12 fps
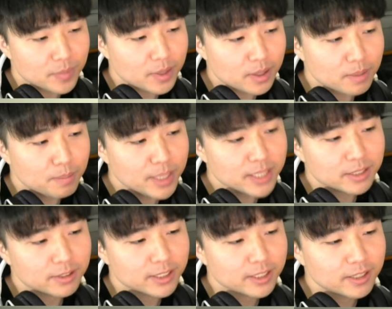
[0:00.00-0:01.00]

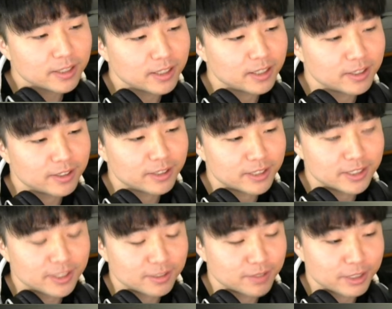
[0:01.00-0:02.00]
Basically, there
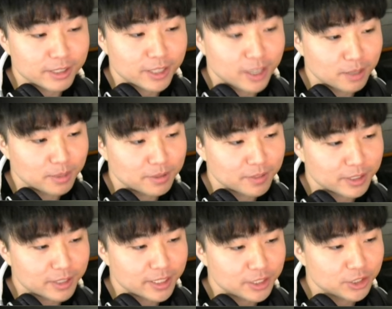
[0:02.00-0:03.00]
is a very common
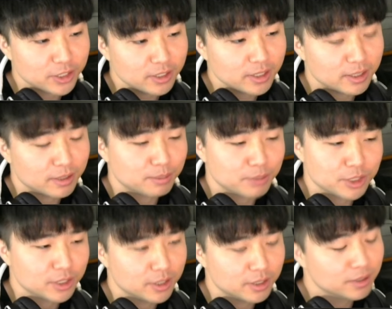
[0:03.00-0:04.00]
variation. I'm just
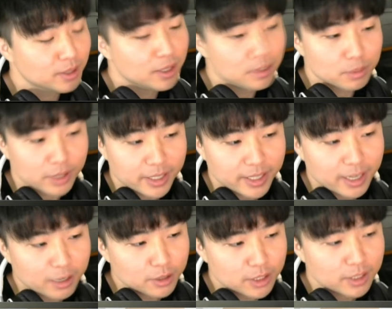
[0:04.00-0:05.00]
going to play it
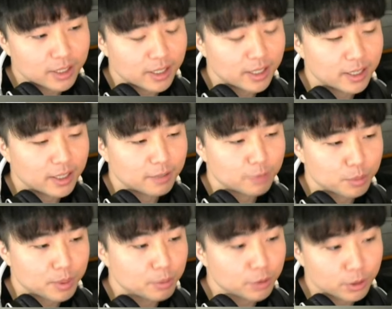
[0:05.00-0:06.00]
out for
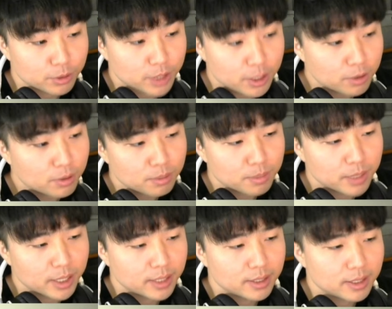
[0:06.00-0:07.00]
people who don't know,
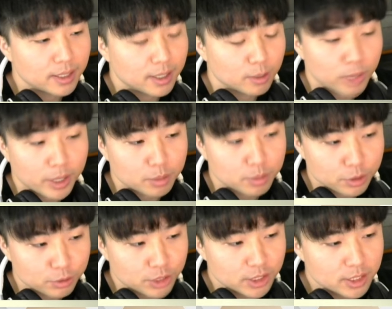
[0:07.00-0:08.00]
but white
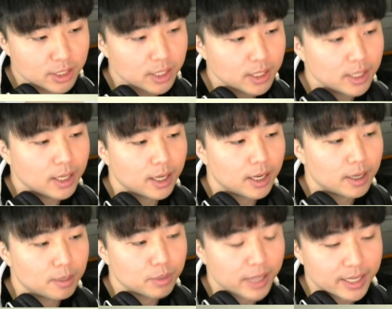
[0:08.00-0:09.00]
approaches.
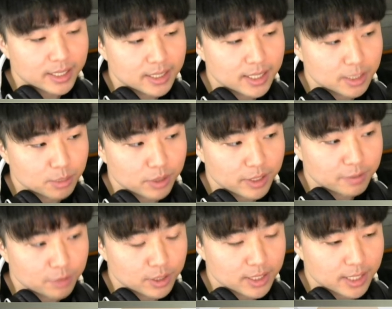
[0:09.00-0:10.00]
Black decides to play
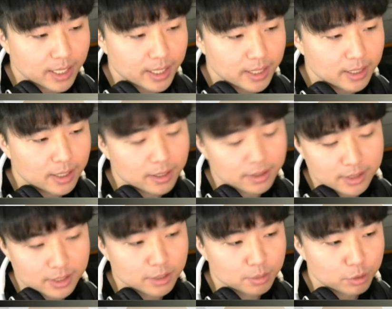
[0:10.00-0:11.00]
for the side.
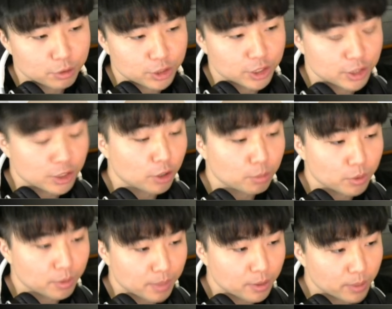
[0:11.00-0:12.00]
This is approaching a star point,
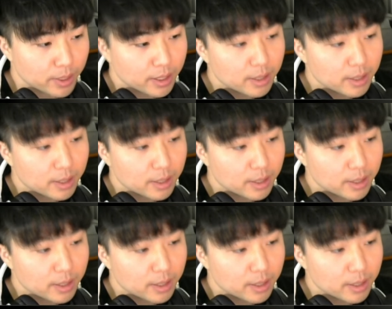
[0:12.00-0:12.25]
by the way.